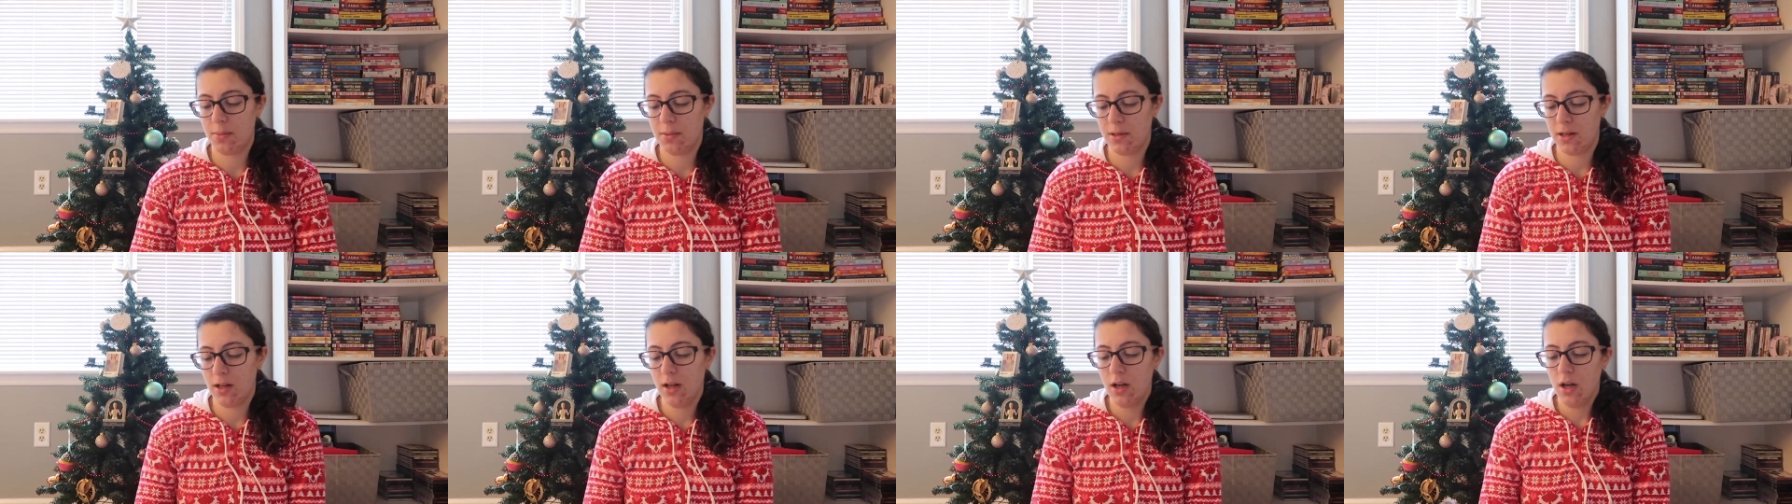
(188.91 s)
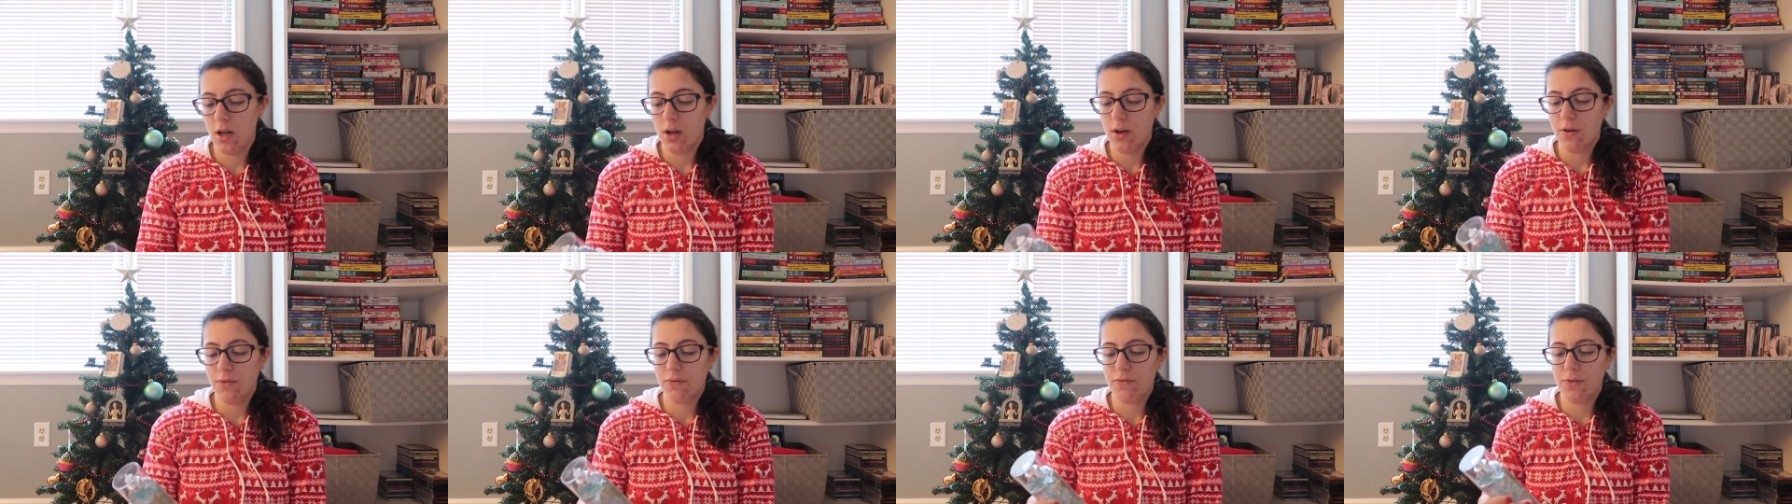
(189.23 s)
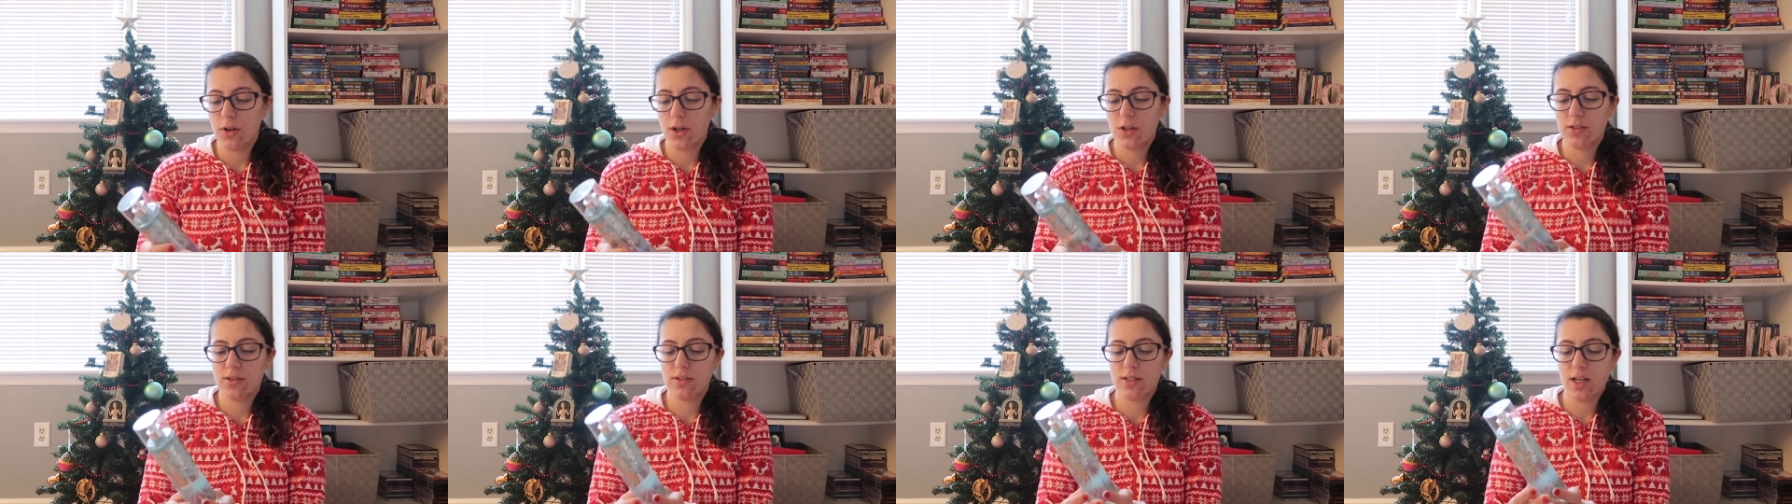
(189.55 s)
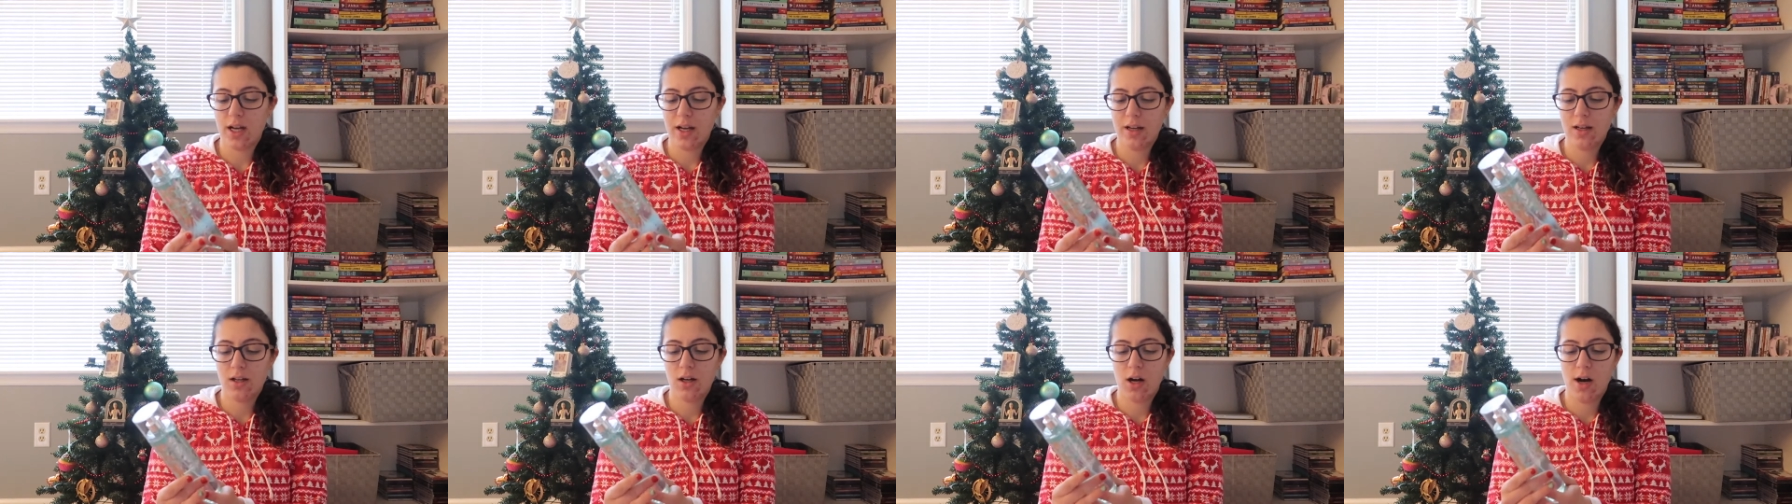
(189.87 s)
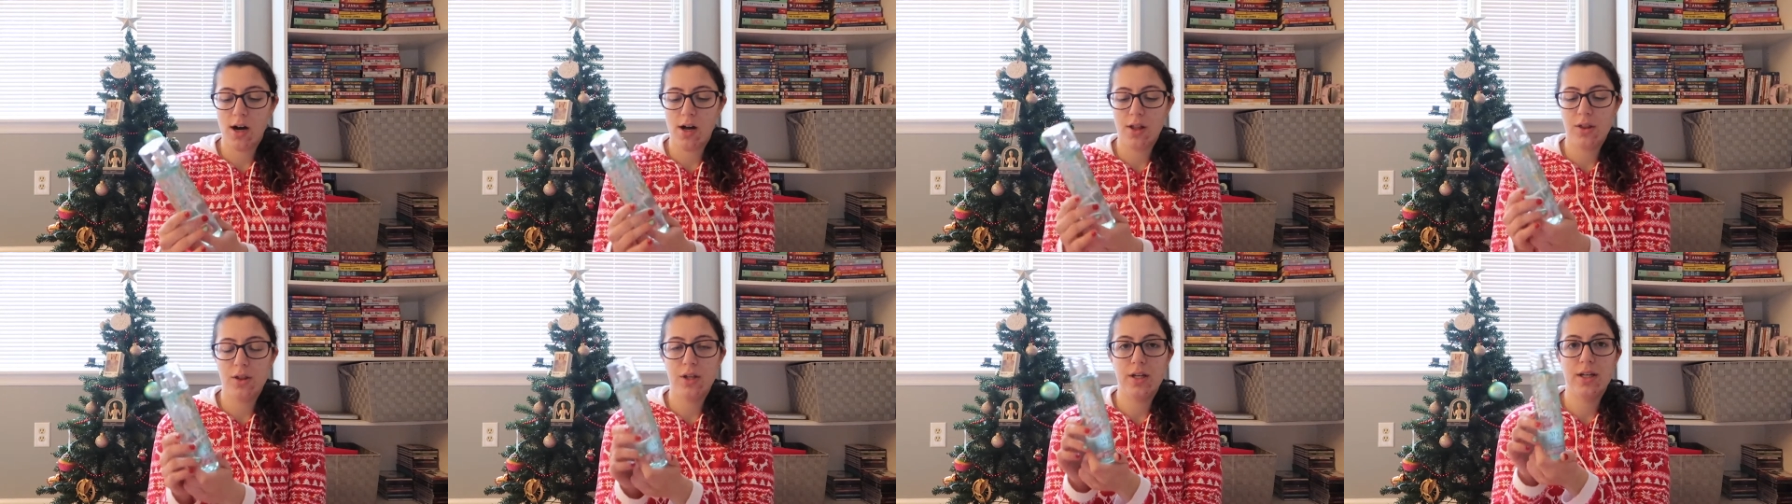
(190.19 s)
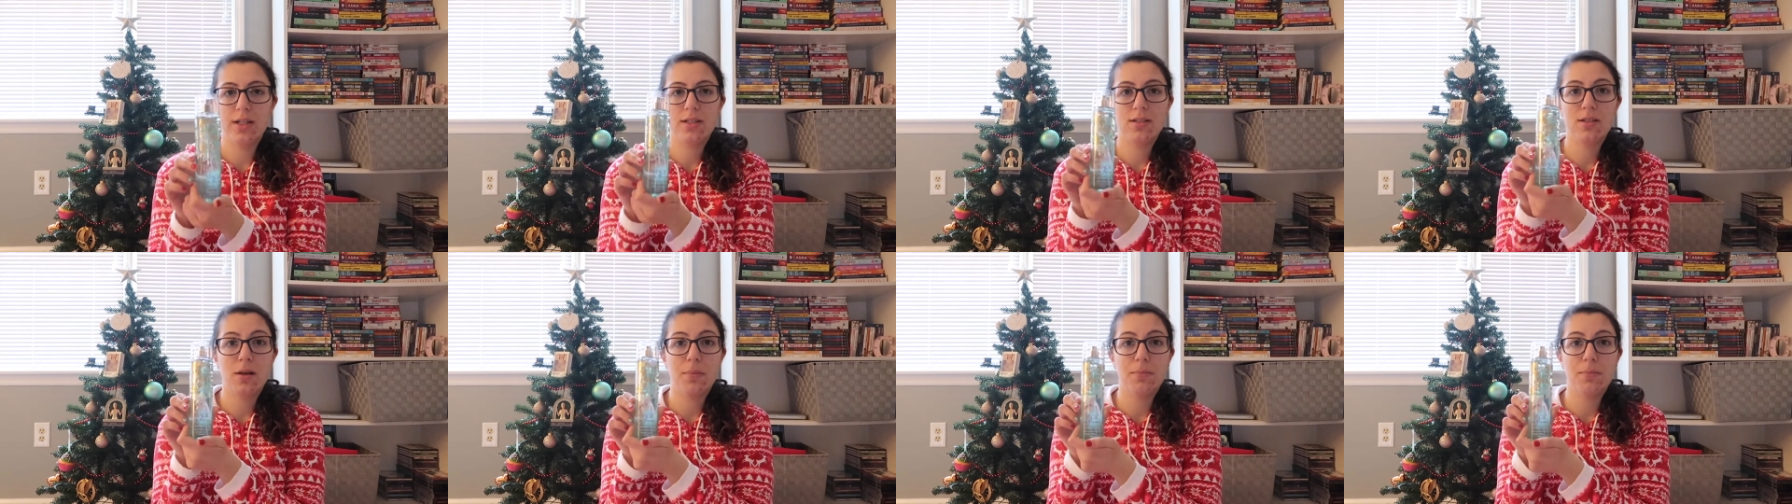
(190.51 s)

But first I got this